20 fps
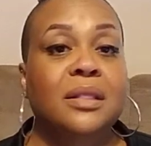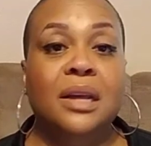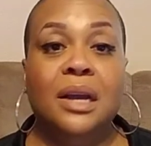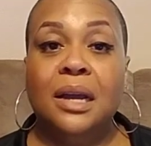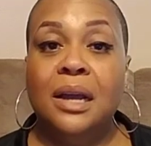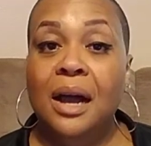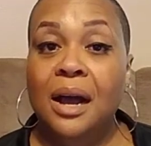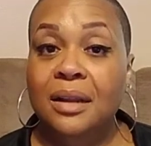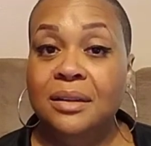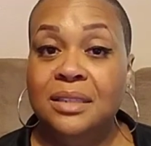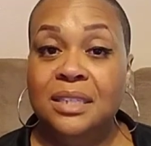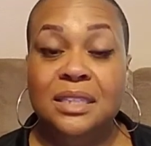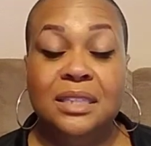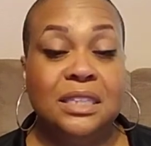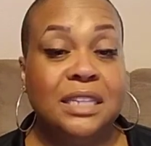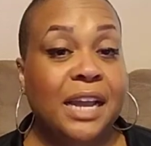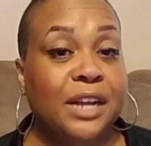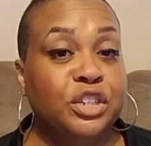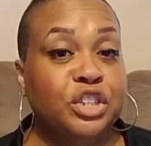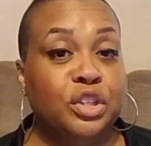the
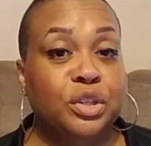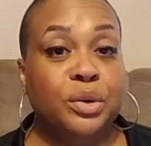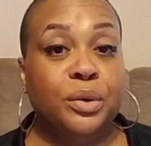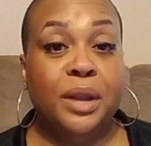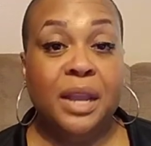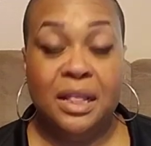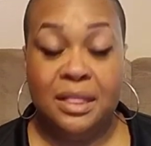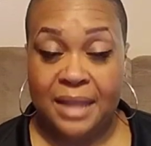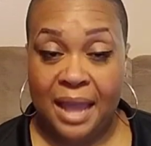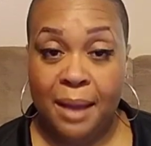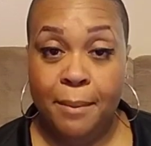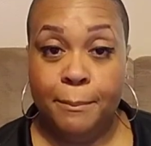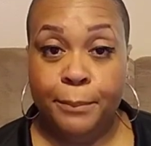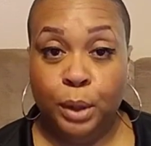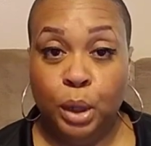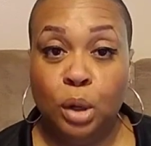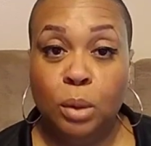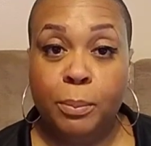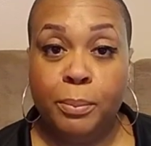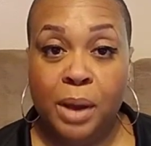content scheduler in that
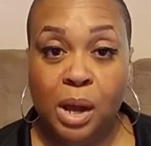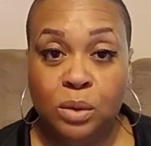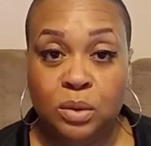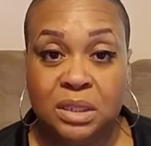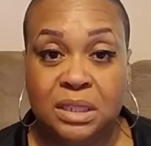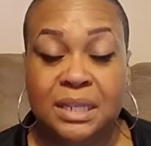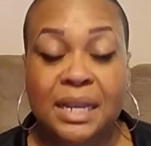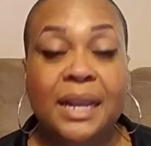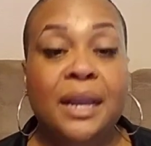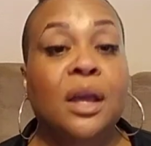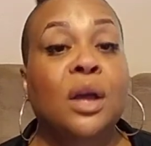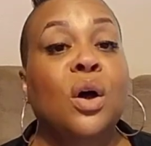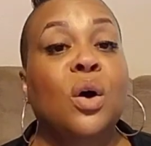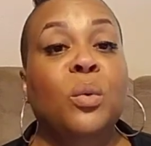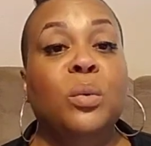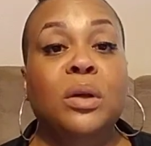bulk posting